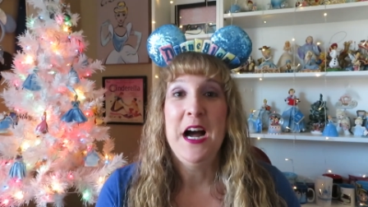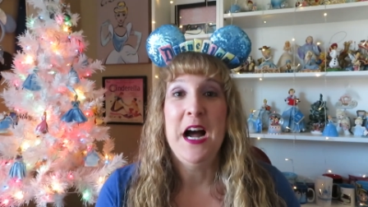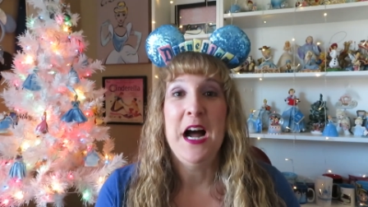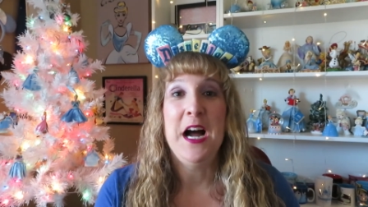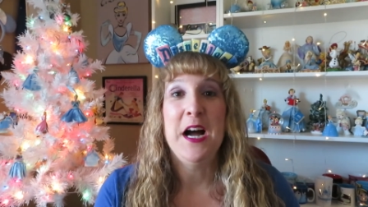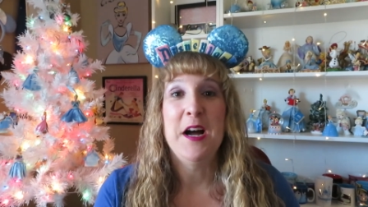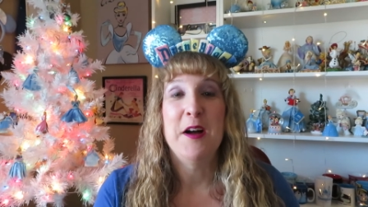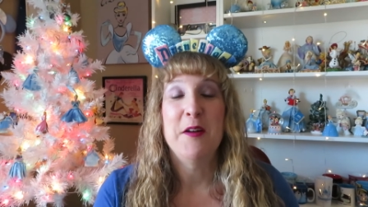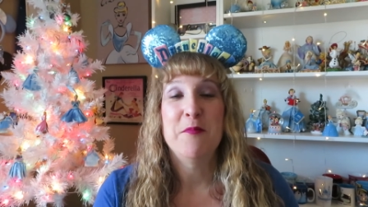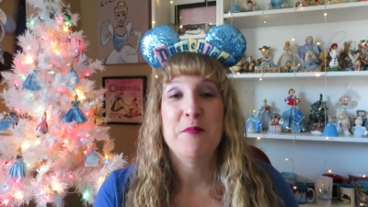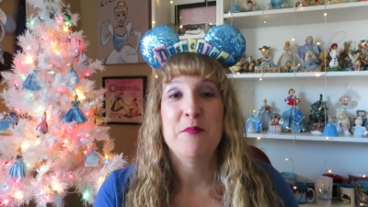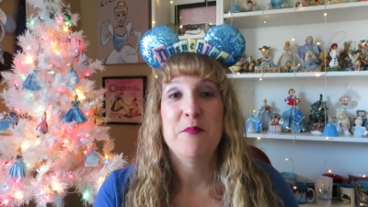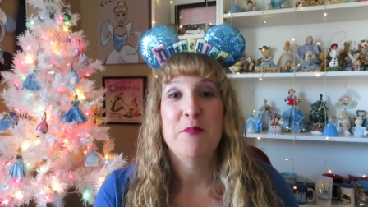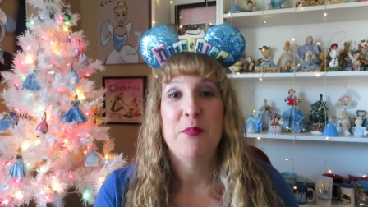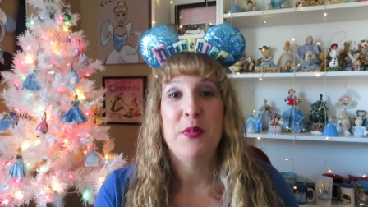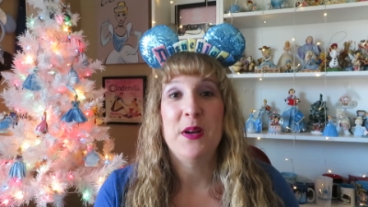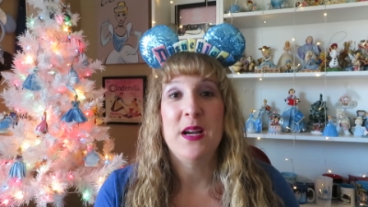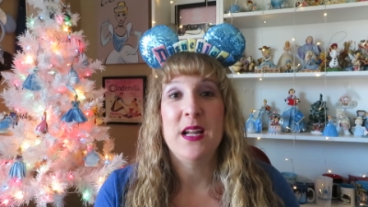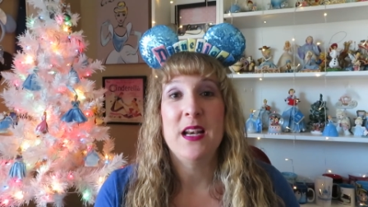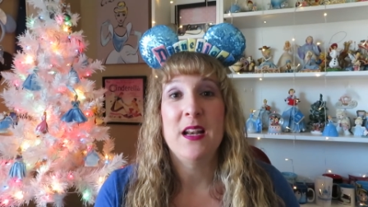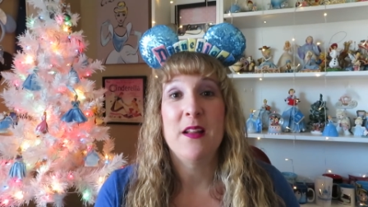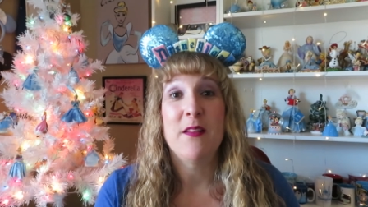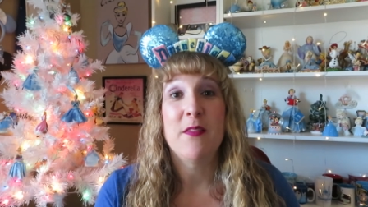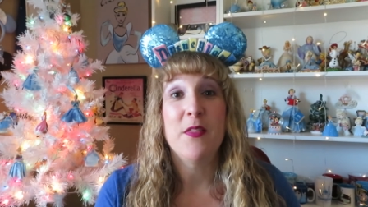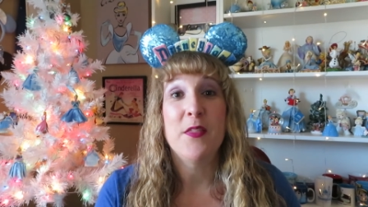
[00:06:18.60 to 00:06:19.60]
Um,
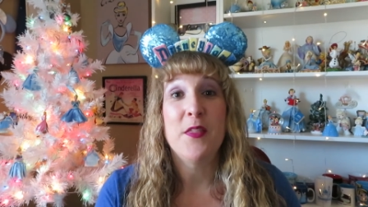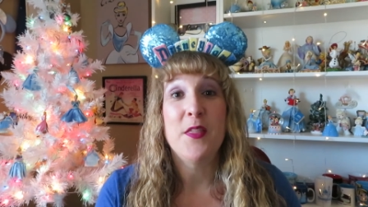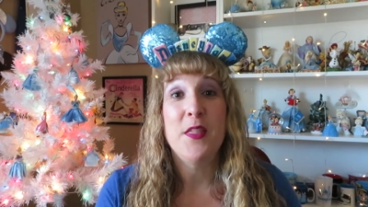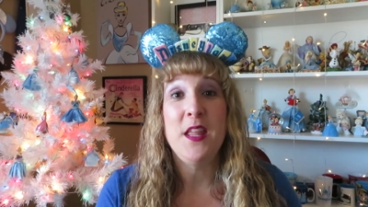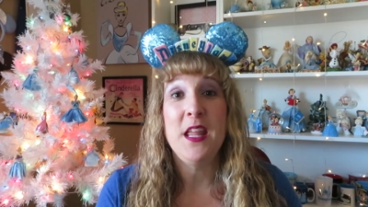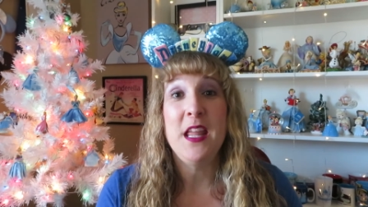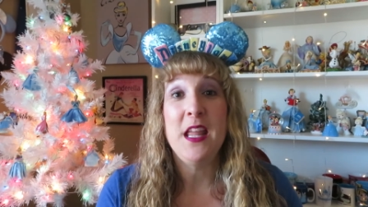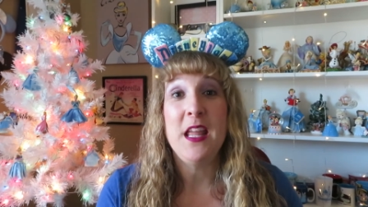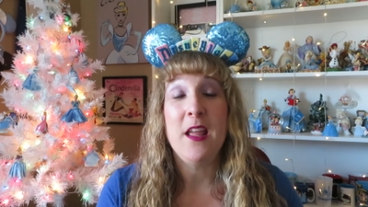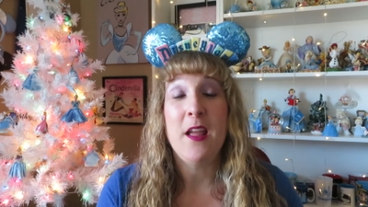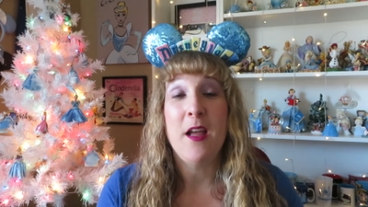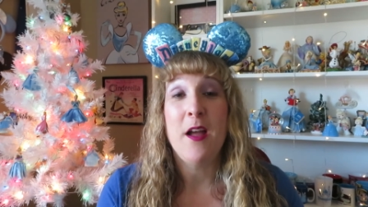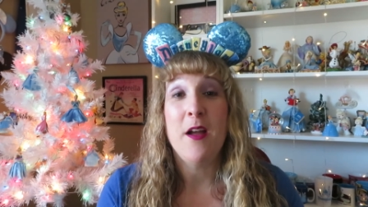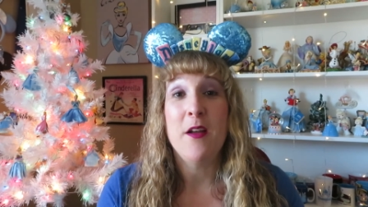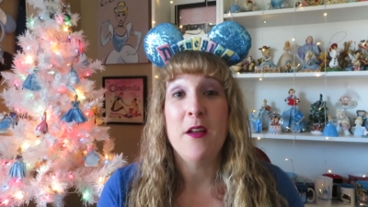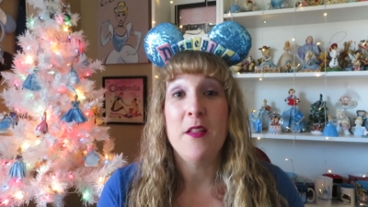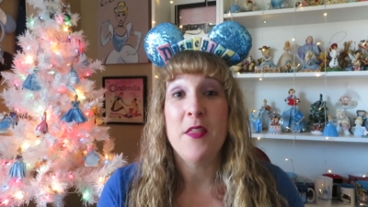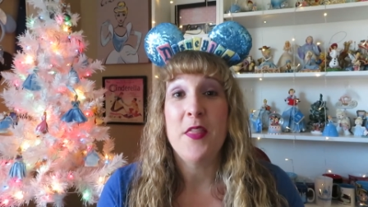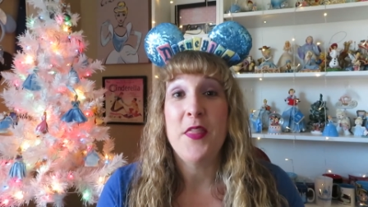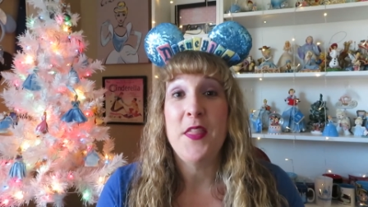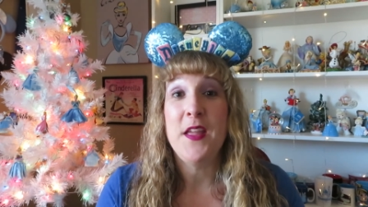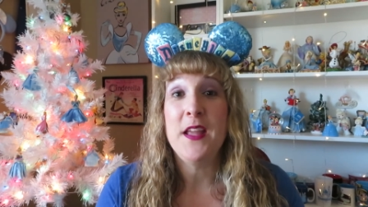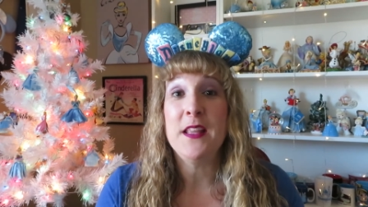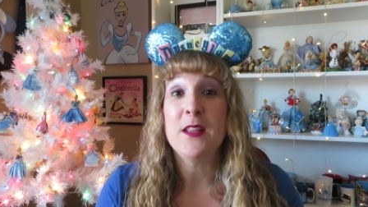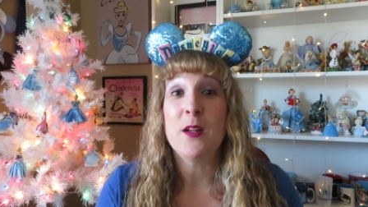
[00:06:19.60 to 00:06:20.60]
but the
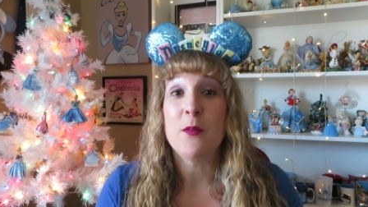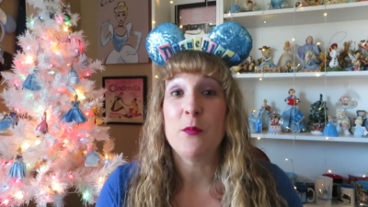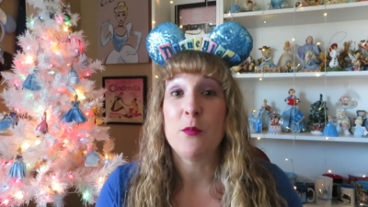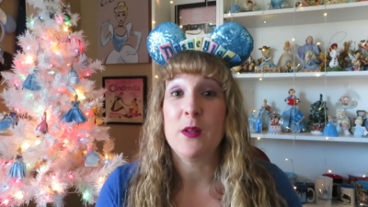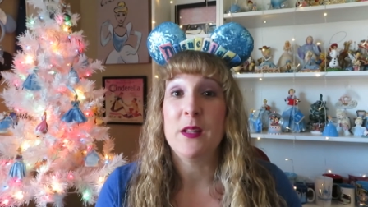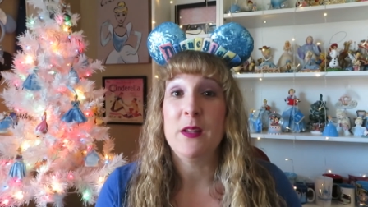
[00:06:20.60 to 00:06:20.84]
thing that